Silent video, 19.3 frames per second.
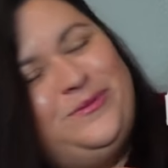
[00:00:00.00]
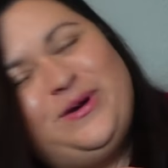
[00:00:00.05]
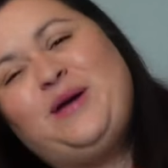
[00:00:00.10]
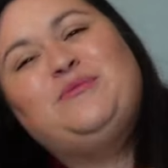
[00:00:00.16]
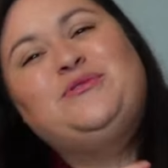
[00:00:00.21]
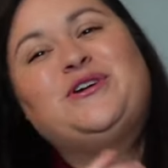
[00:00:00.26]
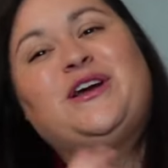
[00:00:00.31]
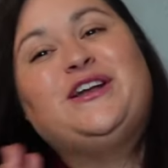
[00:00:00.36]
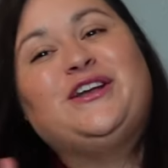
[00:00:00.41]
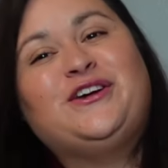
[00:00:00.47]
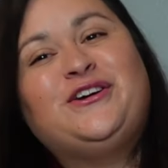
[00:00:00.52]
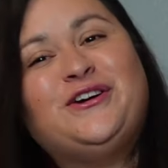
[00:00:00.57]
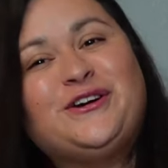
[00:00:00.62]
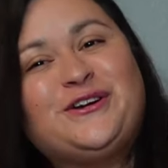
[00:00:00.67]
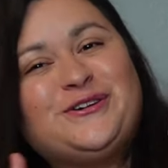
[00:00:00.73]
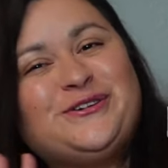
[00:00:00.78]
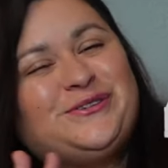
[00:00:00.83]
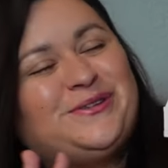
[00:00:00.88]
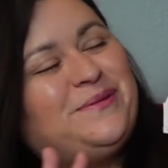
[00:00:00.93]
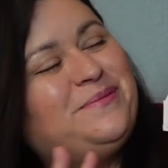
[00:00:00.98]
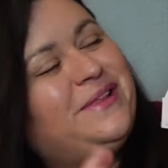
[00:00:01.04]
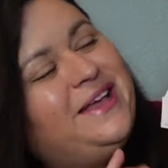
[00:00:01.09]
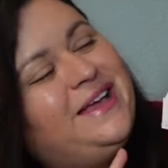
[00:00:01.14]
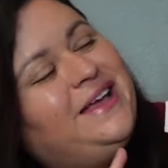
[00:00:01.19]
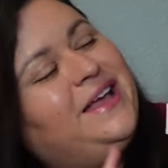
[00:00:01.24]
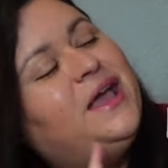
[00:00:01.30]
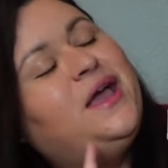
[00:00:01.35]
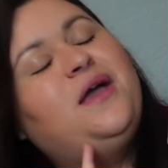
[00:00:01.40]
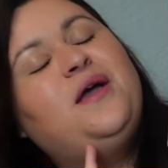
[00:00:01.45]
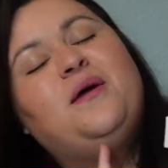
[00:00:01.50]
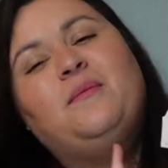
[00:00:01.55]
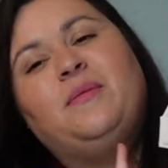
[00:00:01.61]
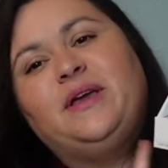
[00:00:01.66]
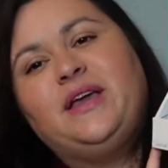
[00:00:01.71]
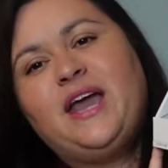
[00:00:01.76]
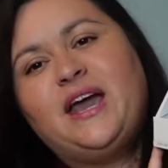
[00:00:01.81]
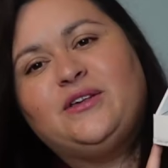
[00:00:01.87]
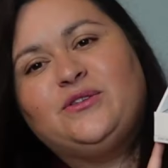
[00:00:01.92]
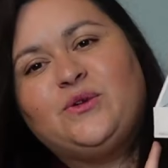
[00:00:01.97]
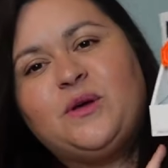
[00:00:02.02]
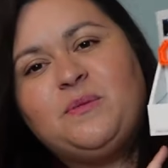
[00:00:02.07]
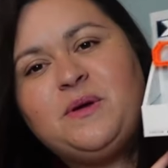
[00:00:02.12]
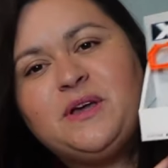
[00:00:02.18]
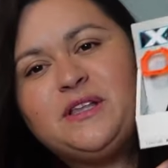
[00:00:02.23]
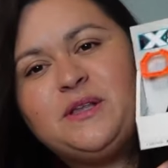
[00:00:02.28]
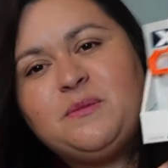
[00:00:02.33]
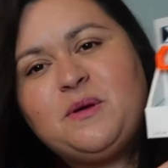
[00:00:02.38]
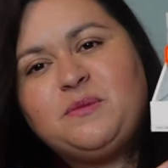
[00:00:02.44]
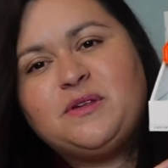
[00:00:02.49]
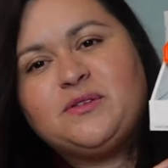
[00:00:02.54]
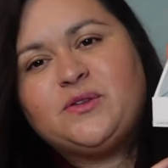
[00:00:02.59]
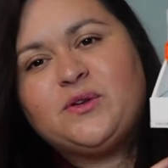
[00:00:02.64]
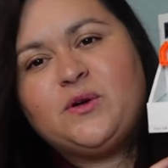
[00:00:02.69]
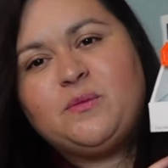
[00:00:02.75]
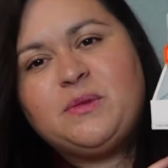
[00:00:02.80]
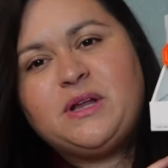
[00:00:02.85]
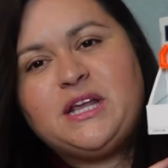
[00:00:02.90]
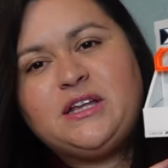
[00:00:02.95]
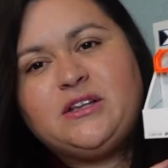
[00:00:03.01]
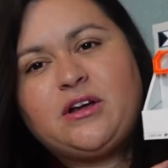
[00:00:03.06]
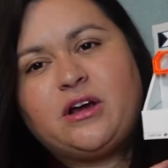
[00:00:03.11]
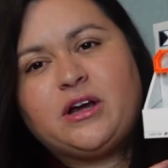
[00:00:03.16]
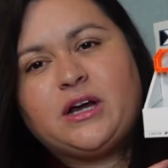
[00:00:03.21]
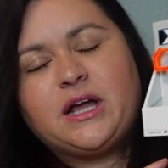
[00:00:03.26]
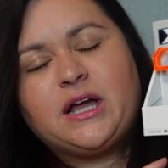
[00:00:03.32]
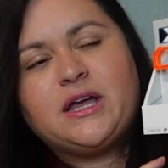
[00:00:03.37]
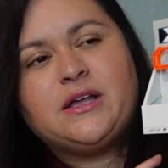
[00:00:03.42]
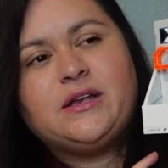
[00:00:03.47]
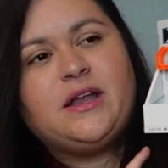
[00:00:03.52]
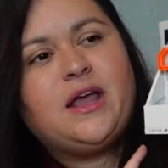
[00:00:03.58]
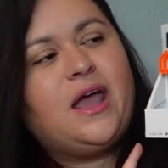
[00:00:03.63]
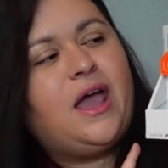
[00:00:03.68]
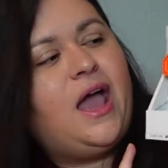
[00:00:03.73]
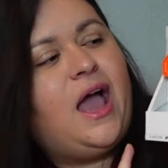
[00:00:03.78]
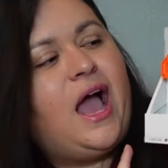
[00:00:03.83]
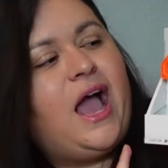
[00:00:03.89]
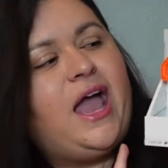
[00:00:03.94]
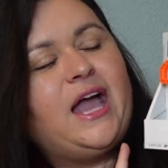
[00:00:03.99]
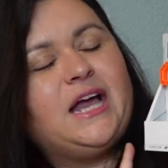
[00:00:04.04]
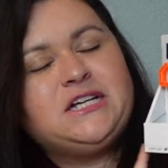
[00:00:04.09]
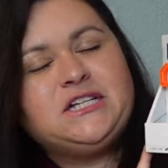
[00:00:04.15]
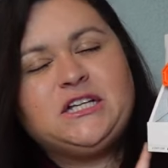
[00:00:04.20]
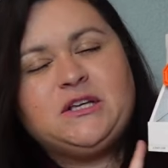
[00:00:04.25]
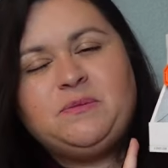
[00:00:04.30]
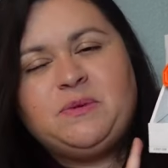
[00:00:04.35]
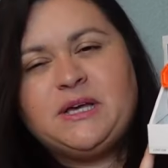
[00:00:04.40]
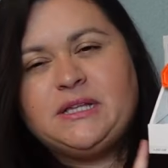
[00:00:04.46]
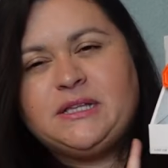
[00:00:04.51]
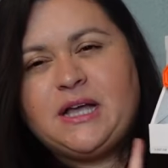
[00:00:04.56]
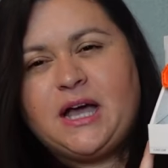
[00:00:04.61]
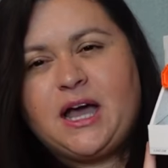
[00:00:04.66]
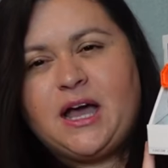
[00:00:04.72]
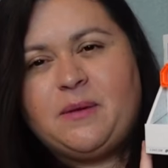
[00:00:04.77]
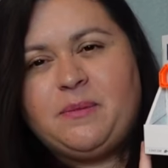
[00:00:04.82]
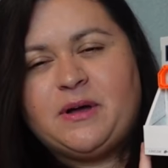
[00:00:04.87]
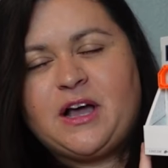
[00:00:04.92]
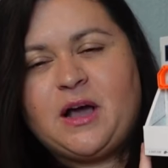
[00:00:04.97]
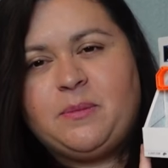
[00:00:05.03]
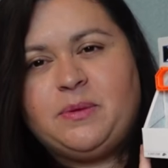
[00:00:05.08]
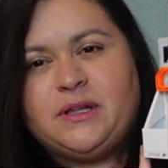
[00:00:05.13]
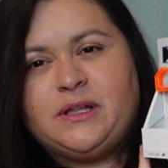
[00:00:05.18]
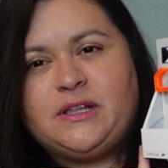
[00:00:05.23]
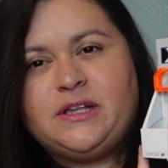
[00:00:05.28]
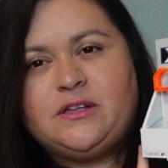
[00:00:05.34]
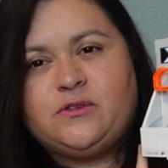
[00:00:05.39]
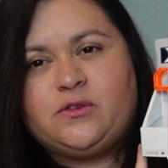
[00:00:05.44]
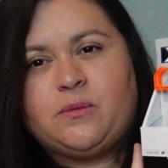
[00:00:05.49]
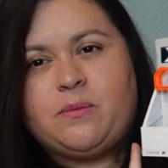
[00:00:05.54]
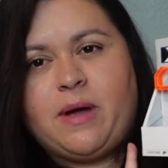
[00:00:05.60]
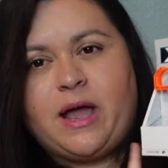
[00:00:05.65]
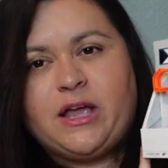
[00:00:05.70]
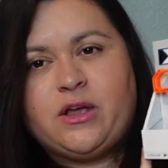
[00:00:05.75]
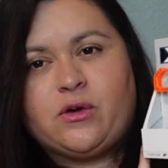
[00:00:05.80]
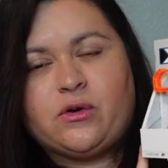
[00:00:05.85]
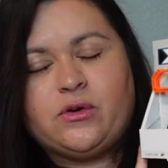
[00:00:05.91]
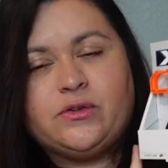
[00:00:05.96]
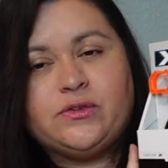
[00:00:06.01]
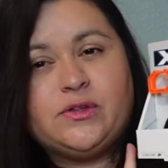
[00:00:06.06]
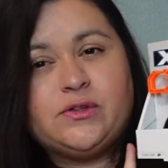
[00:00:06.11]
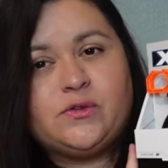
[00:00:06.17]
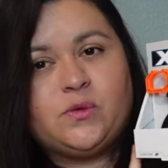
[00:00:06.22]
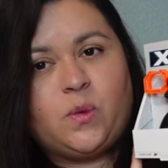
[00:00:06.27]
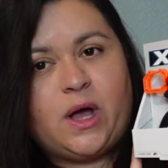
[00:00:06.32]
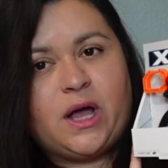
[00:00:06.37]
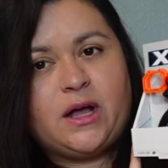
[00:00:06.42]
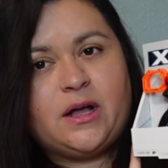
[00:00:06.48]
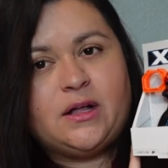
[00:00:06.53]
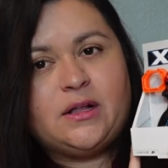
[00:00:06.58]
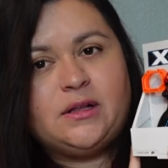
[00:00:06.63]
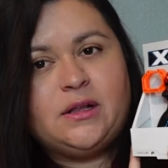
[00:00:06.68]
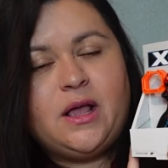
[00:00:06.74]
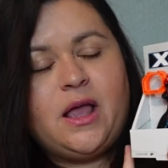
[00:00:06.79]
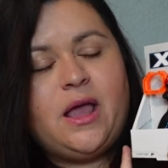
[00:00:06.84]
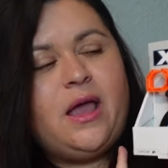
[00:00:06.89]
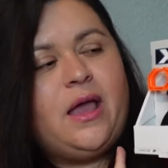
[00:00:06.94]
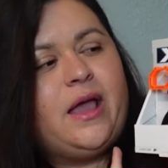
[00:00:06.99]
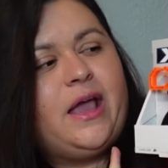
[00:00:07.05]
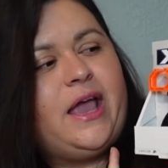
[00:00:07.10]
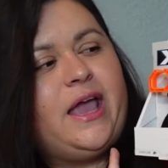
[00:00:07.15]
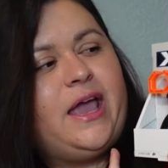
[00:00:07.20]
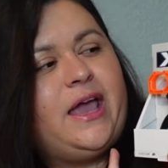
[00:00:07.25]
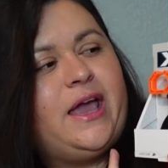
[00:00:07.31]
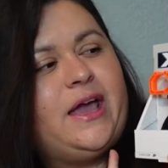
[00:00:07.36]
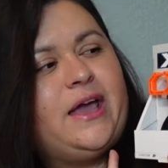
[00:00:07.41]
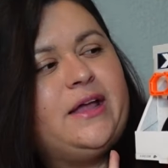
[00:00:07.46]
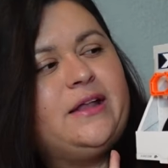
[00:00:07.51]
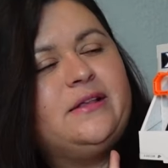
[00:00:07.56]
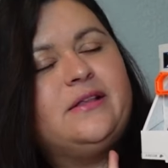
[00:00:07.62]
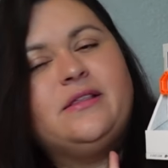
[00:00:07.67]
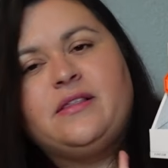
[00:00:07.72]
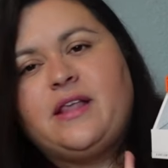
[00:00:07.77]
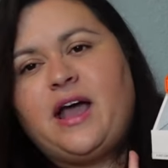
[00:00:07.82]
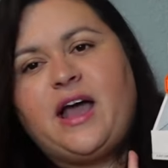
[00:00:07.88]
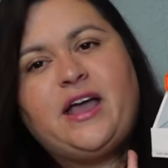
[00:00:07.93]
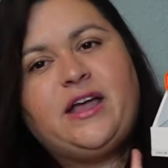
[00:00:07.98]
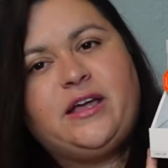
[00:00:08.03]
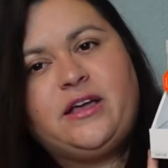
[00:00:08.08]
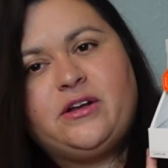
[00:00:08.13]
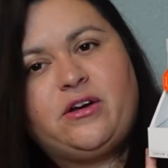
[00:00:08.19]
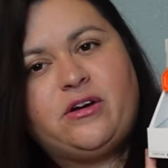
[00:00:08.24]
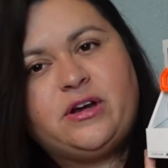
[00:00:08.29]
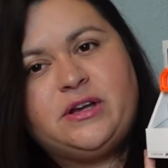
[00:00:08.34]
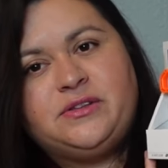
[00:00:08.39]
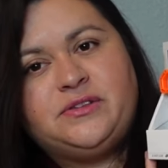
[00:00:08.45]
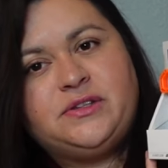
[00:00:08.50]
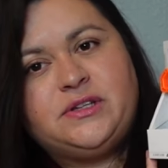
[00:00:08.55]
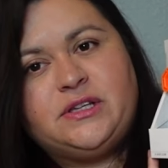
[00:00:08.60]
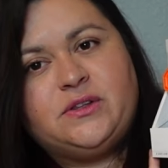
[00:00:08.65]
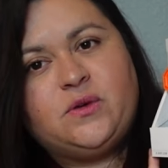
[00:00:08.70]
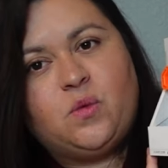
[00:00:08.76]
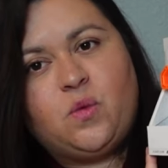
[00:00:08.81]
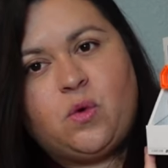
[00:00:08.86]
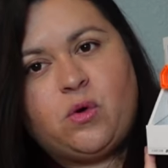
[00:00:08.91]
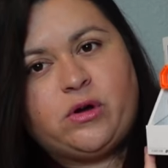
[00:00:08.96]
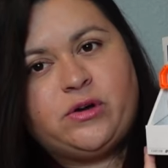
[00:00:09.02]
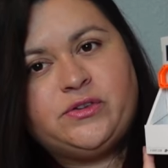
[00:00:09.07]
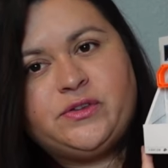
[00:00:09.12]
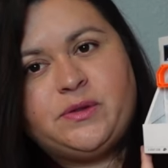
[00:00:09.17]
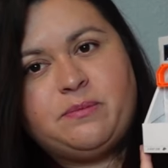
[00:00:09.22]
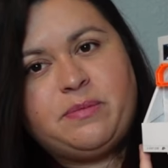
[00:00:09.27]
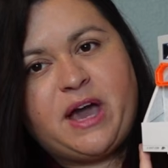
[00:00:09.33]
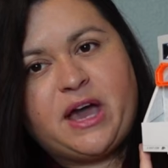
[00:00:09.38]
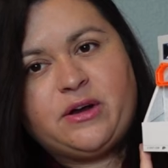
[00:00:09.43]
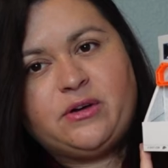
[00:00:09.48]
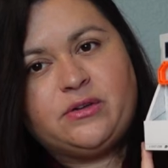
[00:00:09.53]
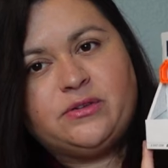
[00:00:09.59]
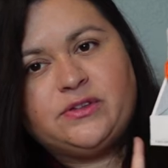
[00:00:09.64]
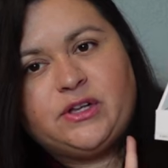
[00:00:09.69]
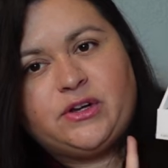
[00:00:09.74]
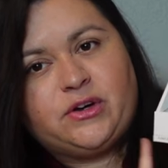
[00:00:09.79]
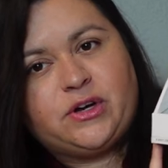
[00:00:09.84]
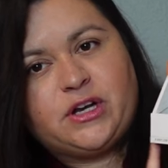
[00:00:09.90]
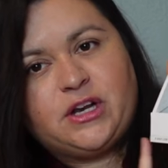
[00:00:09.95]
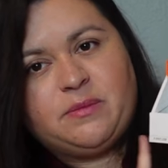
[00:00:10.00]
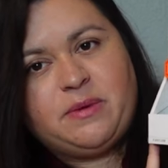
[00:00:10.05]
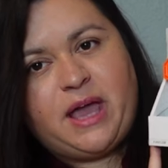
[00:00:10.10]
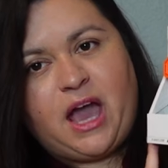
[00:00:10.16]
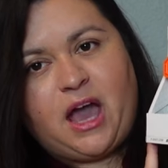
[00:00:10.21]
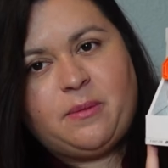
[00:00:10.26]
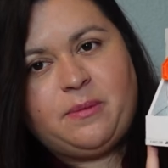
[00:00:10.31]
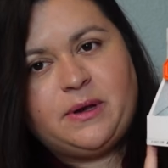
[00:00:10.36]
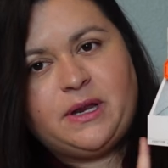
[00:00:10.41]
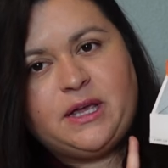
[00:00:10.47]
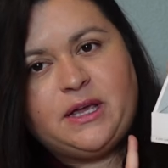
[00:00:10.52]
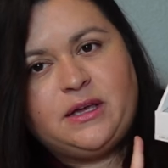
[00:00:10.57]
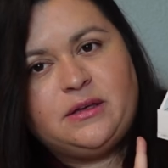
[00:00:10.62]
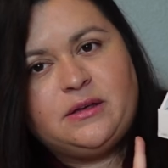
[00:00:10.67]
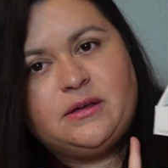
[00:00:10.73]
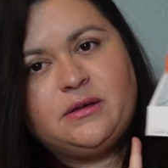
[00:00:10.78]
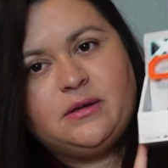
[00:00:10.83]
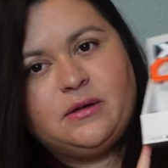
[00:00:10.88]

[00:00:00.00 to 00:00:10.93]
I'm trying to cook or something. But yeah, so I picked him up this little mini dart gun. I actually picked up a couple of these for my girls as well. And I could already see the wars and battles that are going to be happening